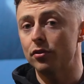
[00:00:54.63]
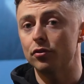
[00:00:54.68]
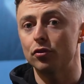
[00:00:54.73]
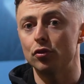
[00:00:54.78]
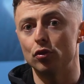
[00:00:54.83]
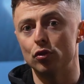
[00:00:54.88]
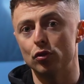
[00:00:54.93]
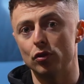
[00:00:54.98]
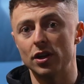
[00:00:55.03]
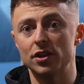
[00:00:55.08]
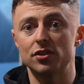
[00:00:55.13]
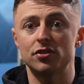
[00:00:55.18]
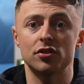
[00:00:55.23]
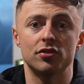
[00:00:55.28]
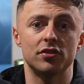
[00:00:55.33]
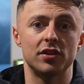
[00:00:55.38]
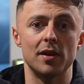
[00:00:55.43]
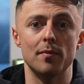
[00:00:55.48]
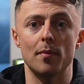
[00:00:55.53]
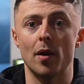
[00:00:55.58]
So let's
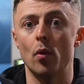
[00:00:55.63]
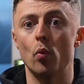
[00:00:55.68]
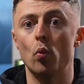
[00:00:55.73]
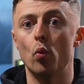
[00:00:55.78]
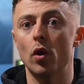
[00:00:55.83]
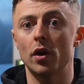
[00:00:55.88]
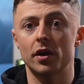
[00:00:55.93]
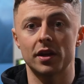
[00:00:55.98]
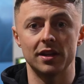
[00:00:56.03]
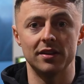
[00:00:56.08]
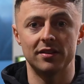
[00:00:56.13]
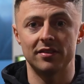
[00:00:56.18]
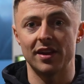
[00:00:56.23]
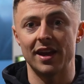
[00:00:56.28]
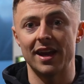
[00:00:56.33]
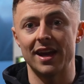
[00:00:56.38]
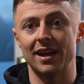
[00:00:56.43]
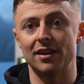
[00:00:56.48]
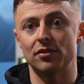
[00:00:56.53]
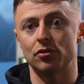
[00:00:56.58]
just say my working
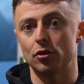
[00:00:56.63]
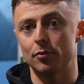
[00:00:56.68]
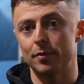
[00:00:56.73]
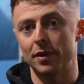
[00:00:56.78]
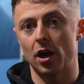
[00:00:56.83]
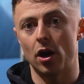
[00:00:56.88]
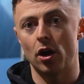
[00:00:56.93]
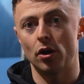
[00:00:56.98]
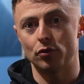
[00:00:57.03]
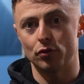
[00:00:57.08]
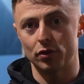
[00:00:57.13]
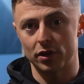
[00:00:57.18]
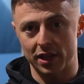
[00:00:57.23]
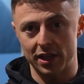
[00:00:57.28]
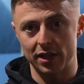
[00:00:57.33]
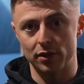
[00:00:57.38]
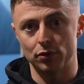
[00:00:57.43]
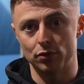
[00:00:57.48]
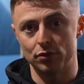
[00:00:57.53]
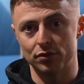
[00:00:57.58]
set is going to be 100
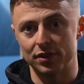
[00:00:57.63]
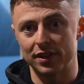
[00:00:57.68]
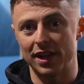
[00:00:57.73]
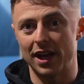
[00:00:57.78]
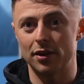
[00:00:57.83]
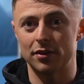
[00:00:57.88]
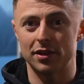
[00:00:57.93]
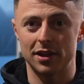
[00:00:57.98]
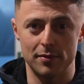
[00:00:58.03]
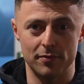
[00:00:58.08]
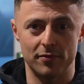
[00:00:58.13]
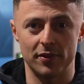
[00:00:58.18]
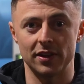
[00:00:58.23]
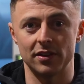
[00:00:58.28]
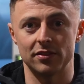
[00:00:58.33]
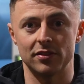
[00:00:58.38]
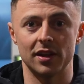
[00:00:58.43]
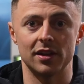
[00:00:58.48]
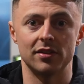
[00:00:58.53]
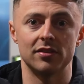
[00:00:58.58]
kilos, and that'll keep
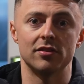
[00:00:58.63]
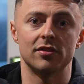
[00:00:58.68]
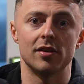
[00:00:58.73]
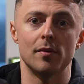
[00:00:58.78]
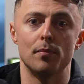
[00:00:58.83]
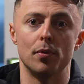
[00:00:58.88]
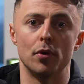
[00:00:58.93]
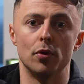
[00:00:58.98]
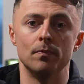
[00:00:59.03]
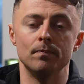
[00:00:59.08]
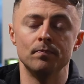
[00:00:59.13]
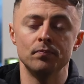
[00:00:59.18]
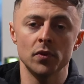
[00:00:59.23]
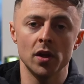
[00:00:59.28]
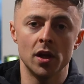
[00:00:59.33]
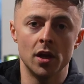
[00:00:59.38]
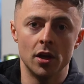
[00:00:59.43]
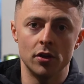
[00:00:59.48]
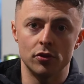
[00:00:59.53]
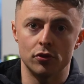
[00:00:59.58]
things nice and simple.
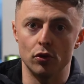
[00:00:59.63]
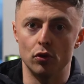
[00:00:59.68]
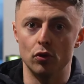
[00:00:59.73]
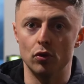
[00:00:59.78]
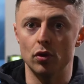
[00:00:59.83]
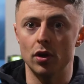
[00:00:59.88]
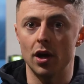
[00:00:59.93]
So